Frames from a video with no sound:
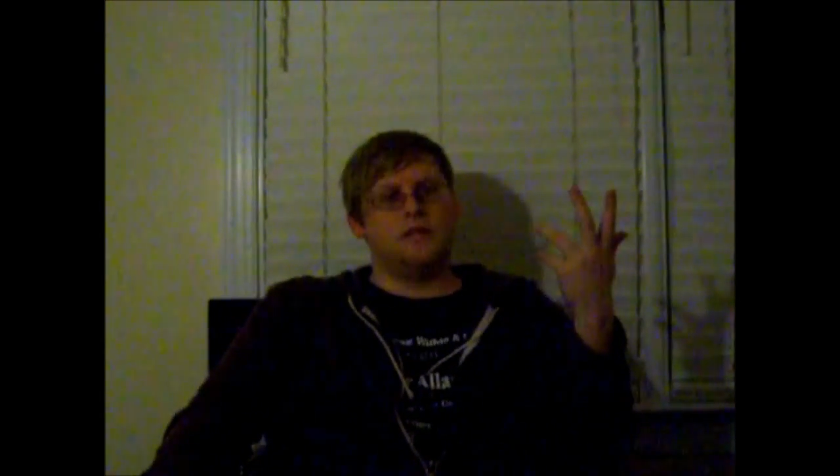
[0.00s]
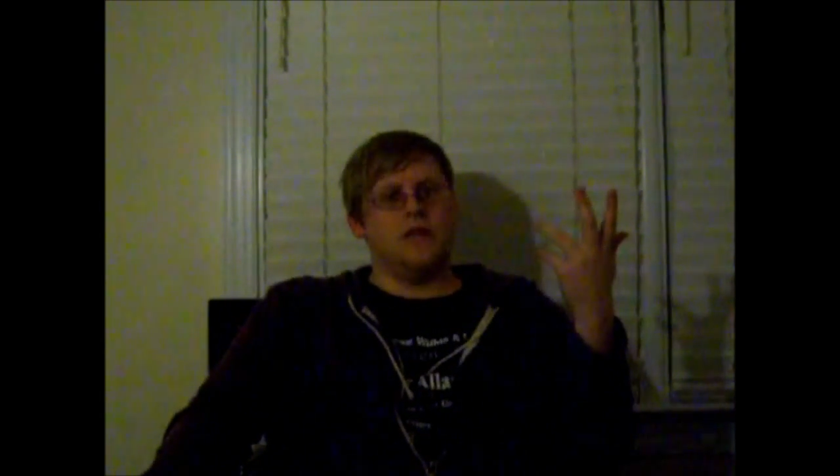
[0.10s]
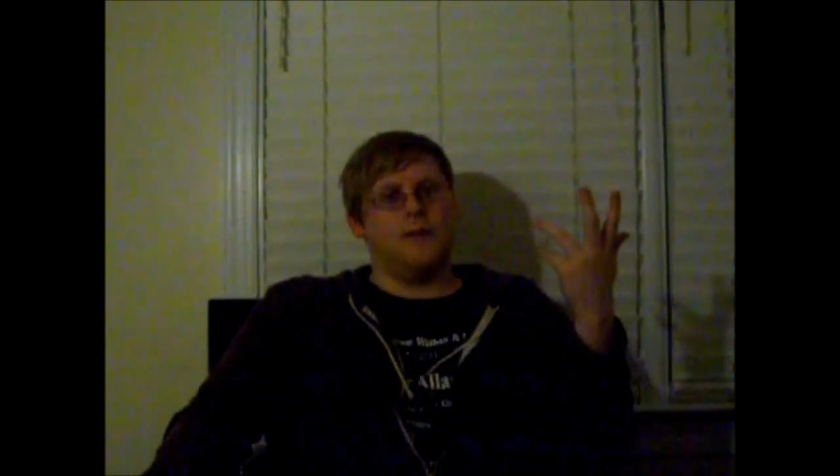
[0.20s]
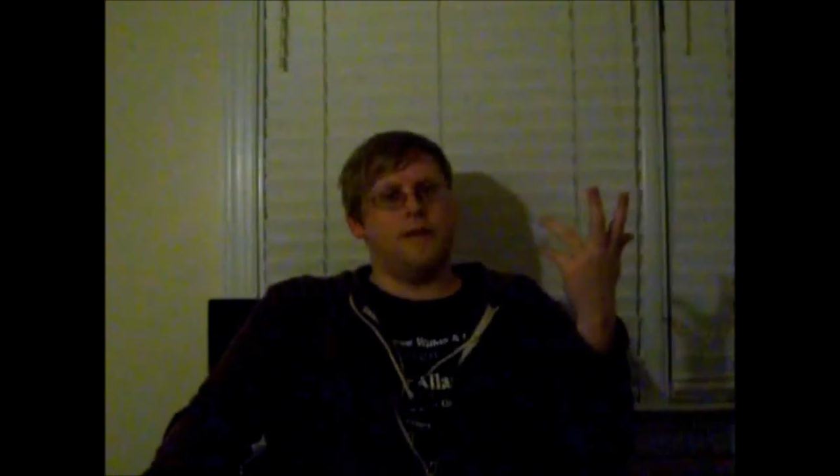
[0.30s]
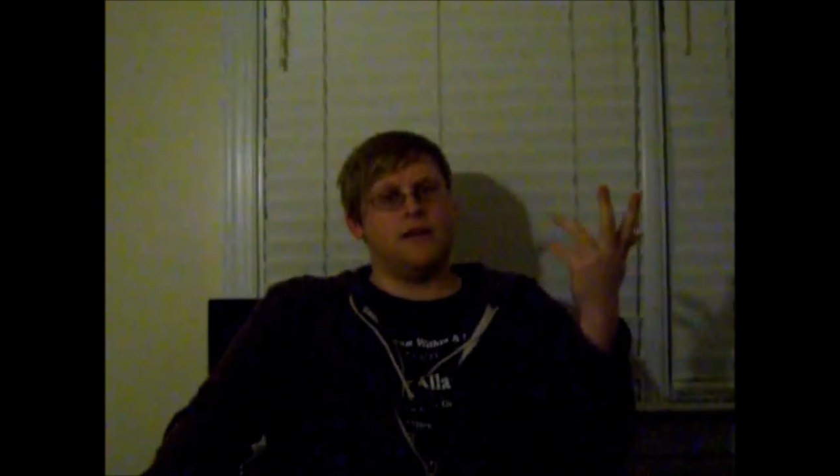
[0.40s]

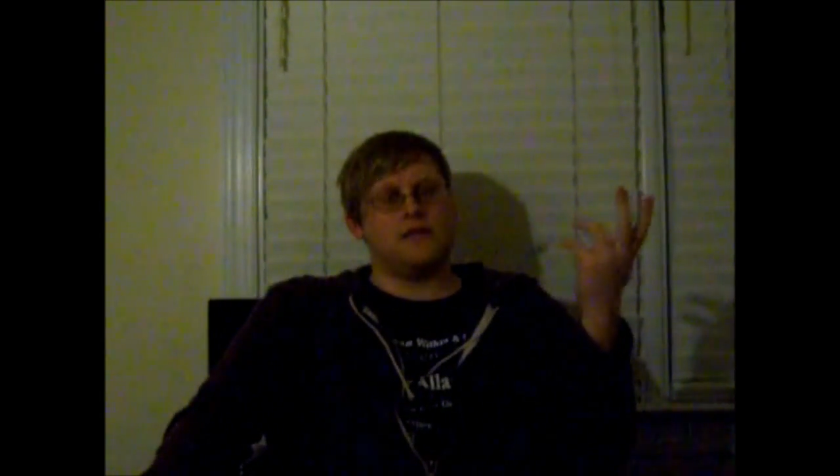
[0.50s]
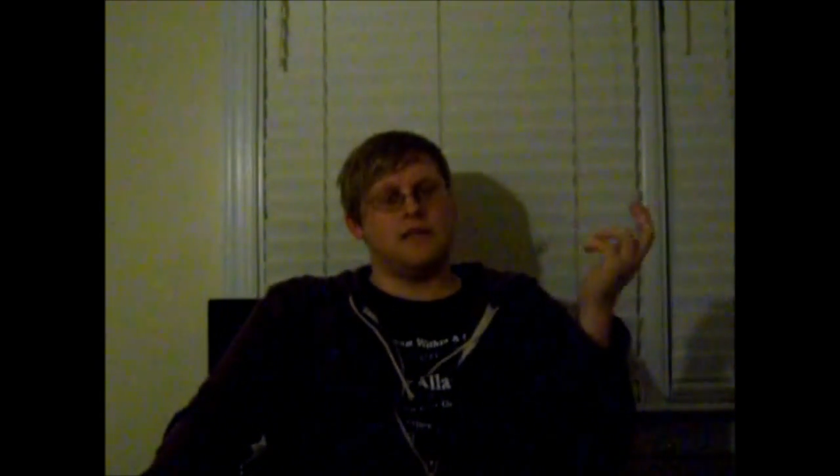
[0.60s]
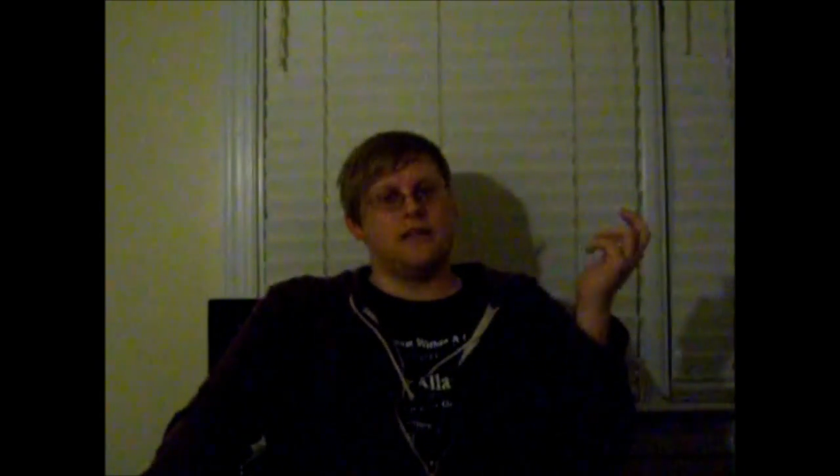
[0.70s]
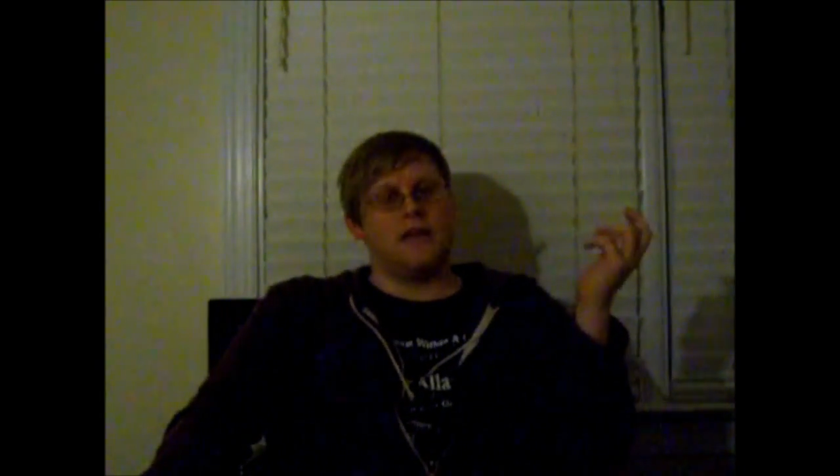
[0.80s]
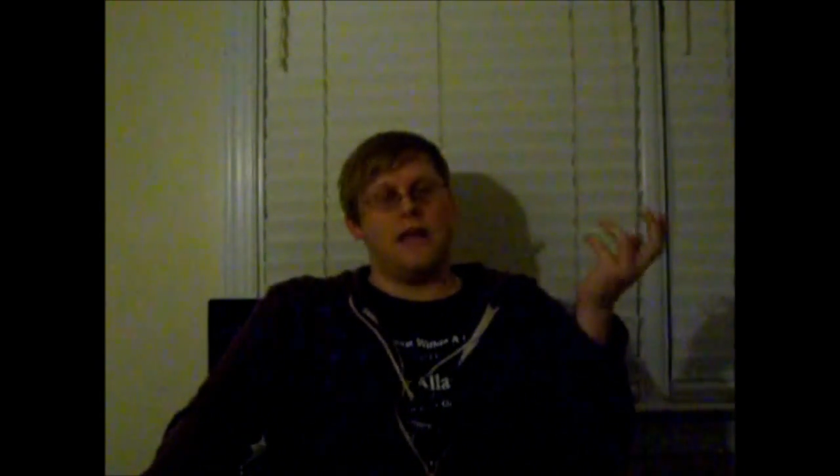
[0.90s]
job
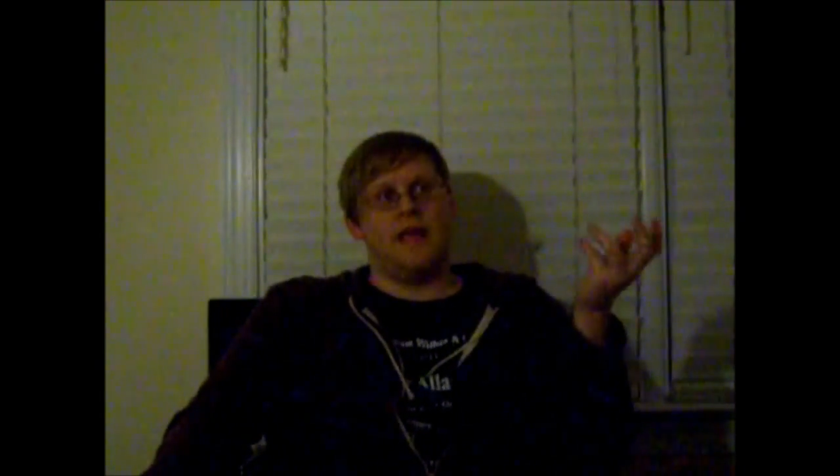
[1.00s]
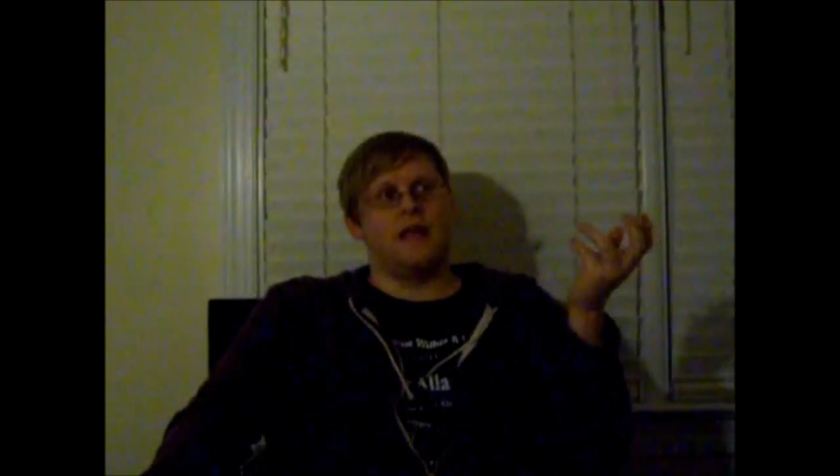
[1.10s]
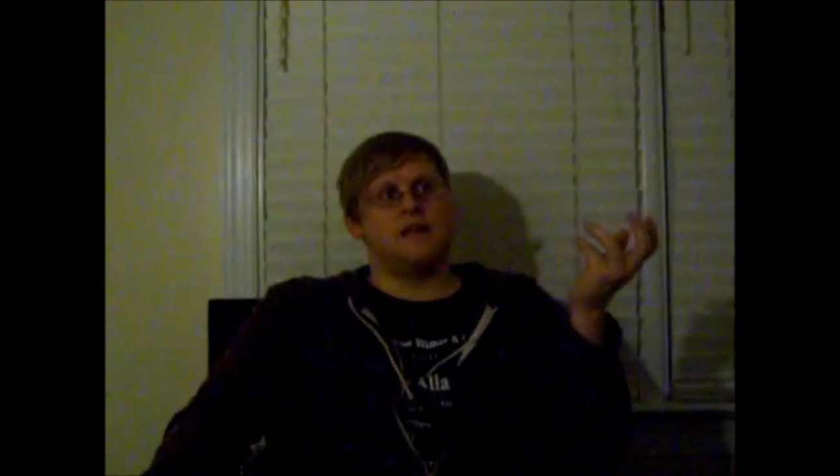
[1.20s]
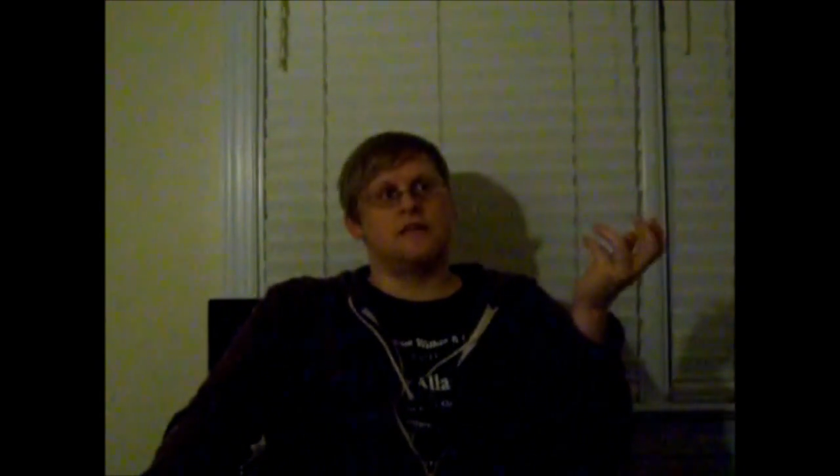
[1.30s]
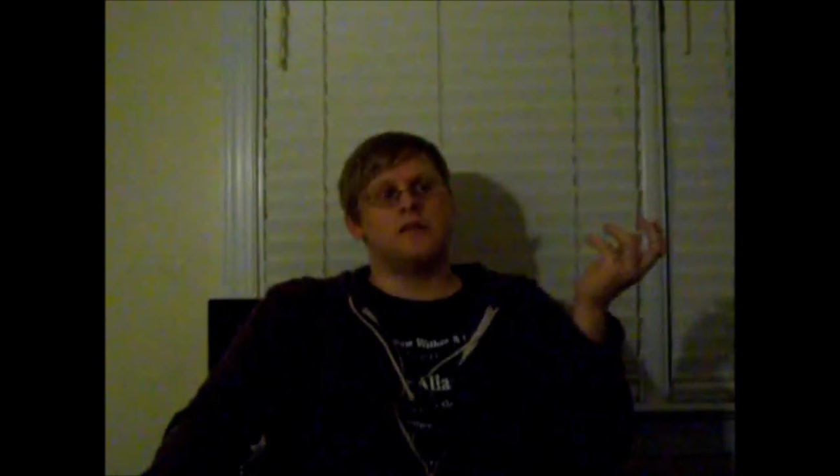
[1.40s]
hunting
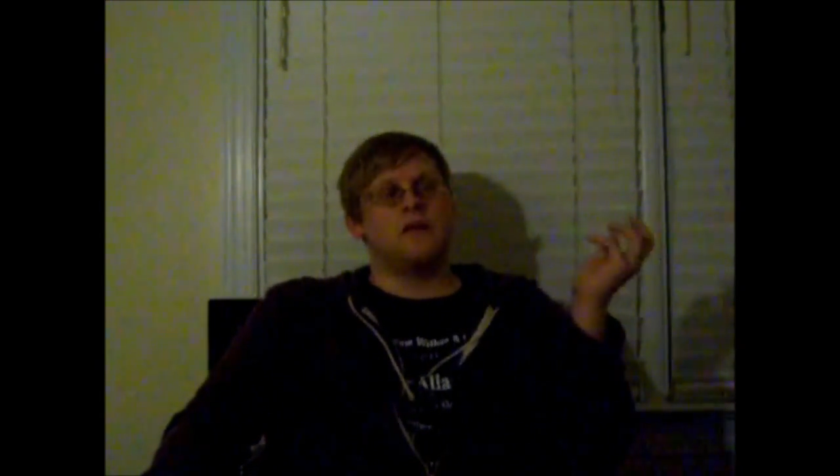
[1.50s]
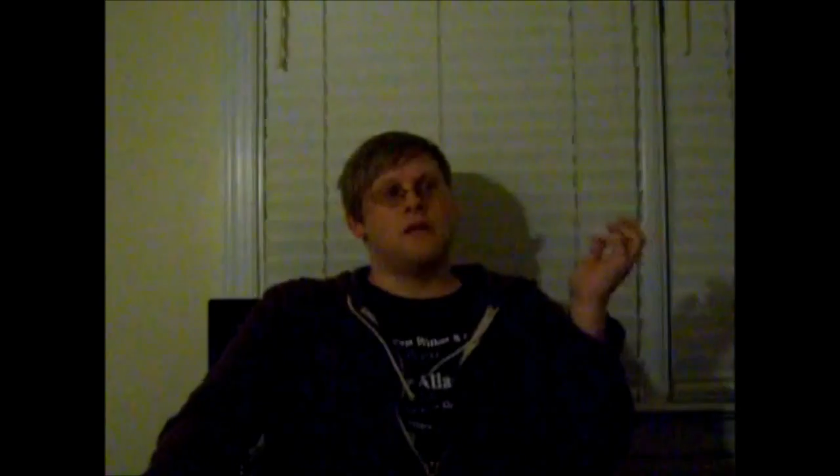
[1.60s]
and